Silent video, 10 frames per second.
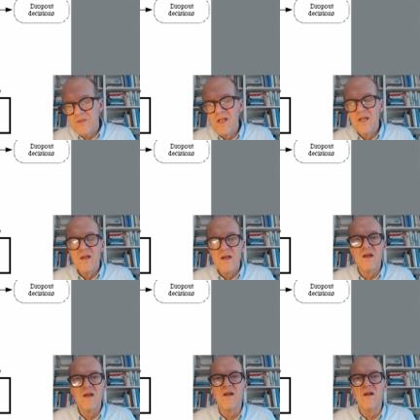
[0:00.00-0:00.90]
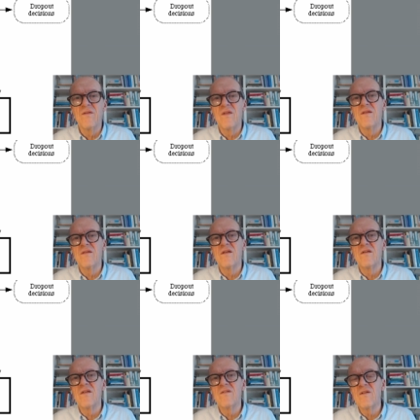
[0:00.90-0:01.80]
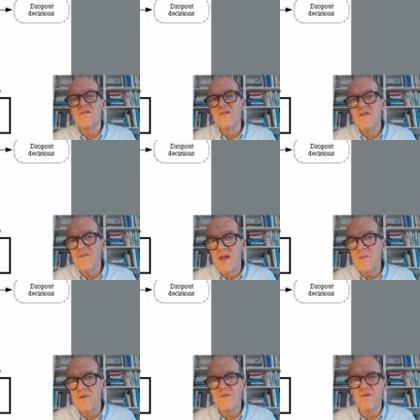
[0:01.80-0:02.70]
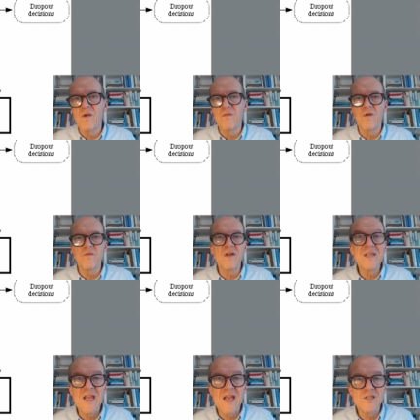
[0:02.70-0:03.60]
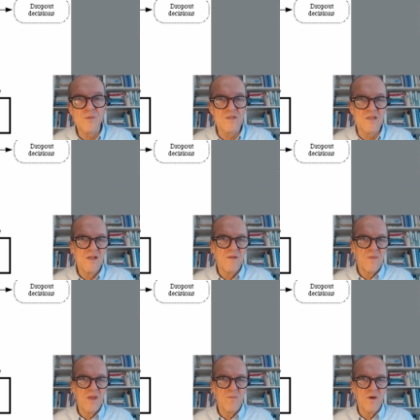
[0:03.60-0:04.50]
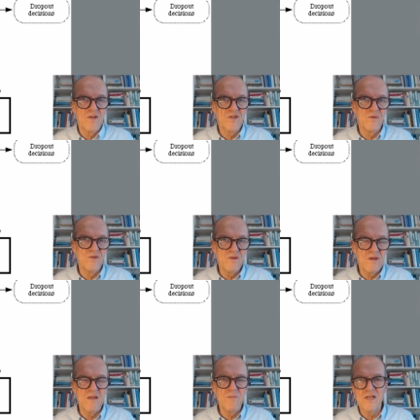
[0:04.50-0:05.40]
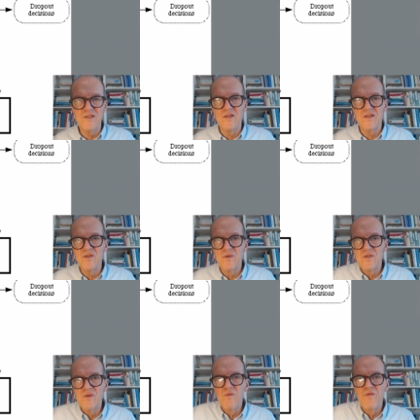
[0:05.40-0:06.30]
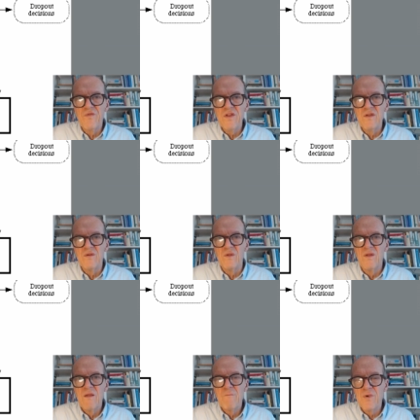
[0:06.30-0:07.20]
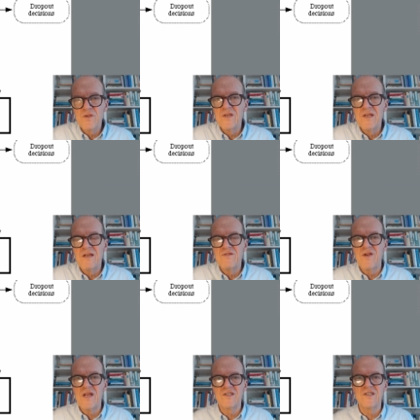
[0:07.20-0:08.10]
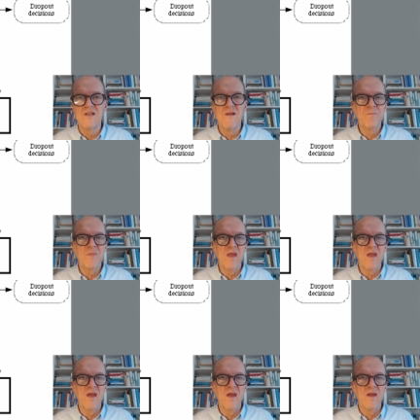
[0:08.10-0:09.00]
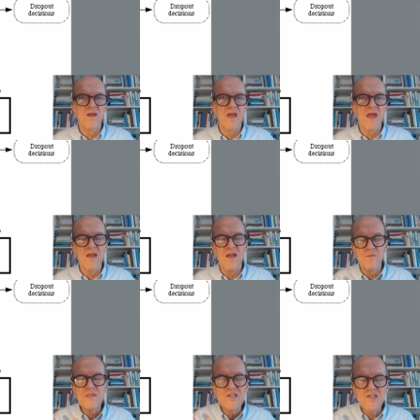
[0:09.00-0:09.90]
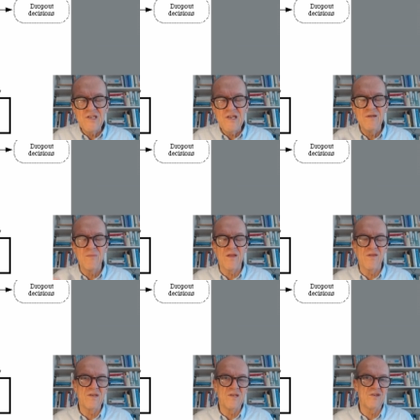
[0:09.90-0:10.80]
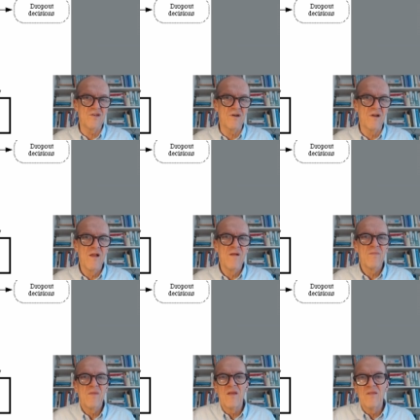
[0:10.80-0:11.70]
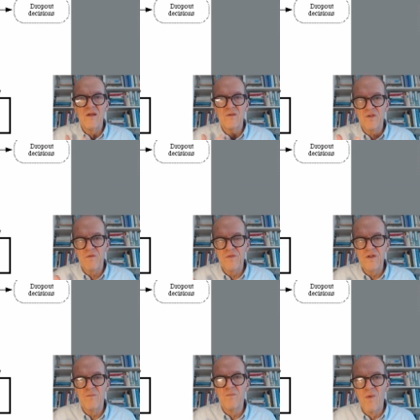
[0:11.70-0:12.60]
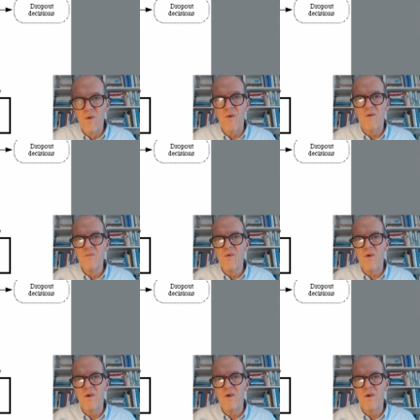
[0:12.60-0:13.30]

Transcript: The development of engagement among the students. You can imagine that students who feel personally addressed, have been seen by the teacher, they also feel more